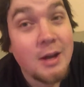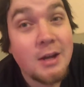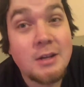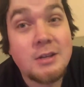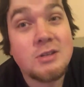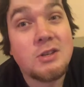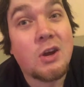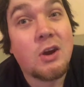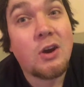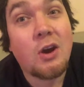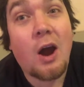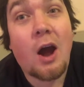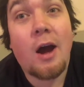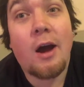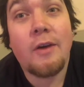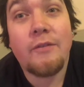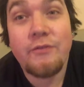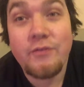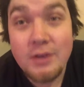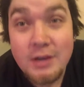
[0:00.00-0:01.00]
So I
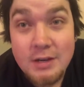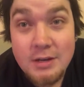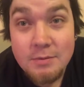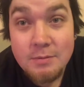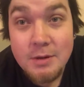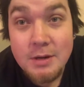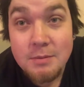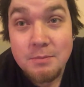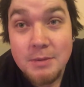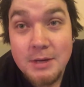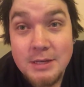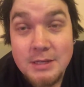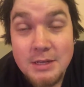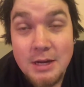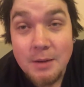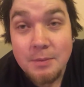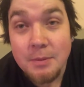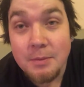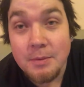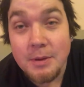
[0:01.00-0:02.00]
figured I'm going to mix it
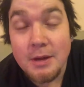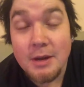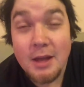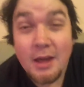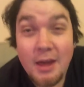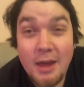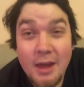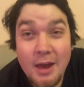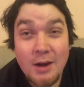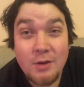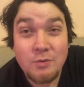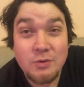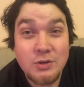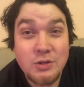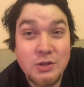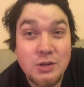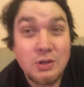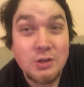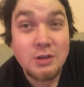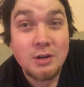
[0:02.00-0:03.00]
up a bit, and I want to
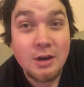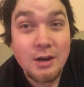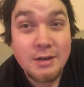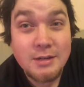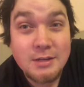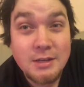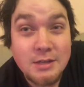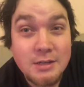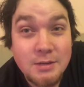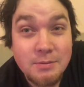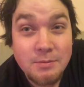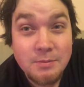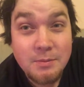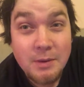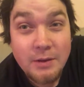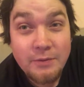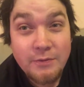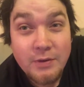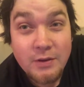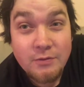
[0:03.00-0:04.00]
show you guys some of
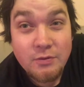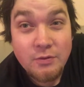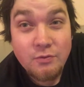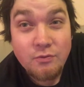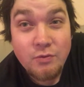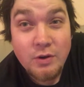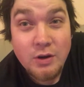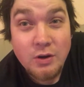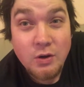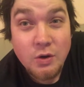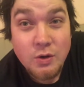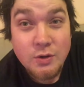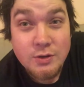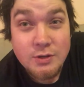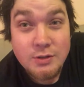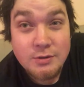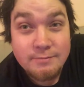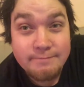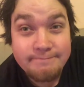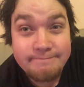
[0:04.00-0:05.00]
my favourite
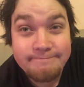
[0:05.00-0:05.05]
records.